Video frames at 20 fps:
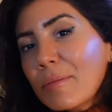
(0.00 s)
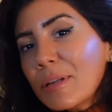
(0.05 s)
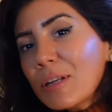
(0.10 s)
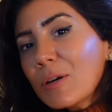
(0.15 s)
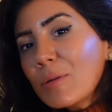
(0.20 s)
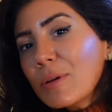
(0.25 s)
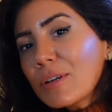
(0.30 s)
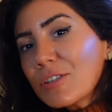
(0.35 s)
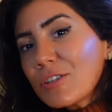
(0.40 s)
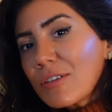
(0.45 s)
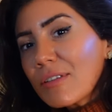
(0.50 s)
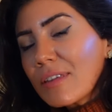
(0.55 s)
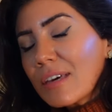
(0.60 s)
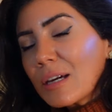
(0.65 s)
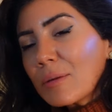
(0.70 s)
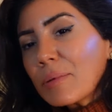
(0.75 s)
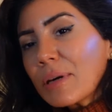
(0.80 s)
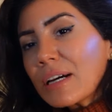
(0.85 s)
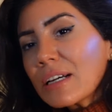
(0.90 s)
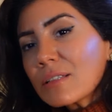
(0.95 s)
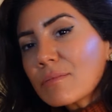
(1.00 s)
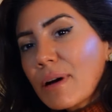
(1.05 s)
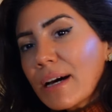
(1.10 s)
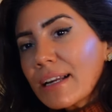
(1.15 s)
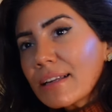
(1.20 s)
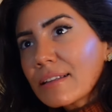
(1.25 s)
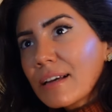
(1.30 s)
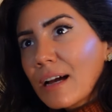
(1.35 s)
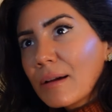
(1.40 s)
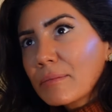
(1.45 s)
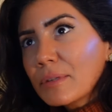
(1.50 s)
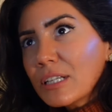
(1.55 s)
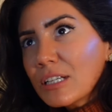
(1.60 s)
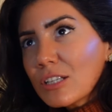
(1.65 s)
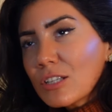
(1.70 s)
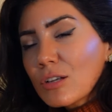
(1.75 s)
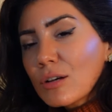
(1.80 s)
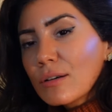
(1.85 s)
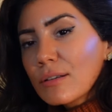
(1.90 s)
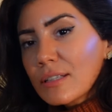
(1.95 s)
me know what you think because by the time
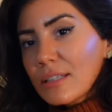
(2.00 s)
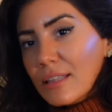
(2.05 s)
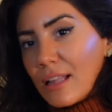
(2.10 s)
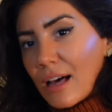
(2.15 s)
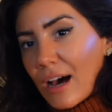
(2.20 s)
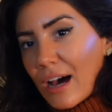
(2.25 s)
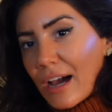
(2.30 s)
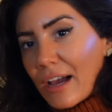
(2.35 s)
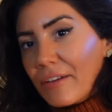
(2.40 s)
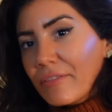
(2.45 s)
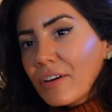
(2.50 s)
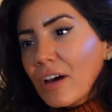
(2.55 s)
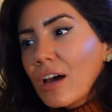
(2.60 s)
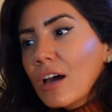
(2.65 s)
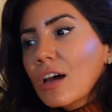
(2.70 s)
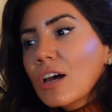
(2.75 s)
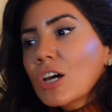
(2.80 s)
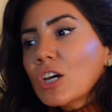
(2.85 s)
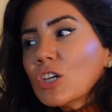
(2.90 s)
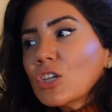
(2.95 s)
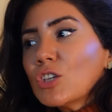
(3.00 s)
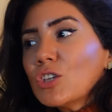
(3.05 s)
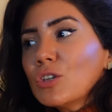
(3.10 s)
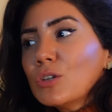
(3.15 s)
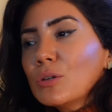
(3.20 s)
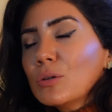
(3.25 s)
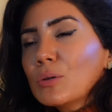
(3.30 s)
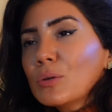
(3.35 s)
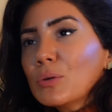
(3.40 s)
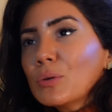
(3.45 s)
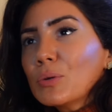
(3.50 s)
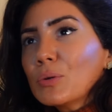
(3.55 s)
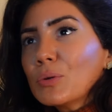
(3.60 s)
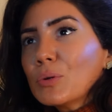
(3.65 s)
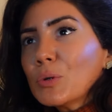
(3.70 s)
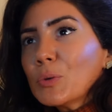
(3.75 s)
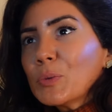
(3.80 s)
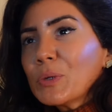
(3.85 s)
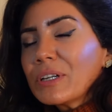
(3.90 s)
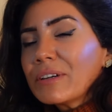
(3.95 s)
this goes live, you
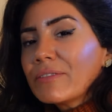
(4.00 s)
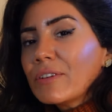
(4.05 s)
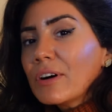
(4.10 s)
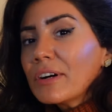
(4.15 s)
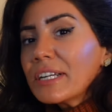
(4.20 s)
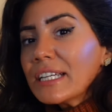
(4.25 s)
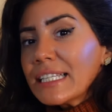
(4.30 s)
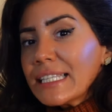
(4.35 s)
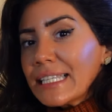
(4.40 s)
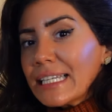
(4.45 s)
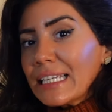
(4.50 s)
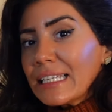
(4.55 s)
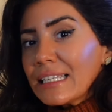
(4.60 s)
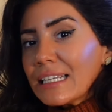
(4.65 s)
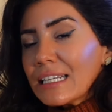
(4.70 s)
would have already seen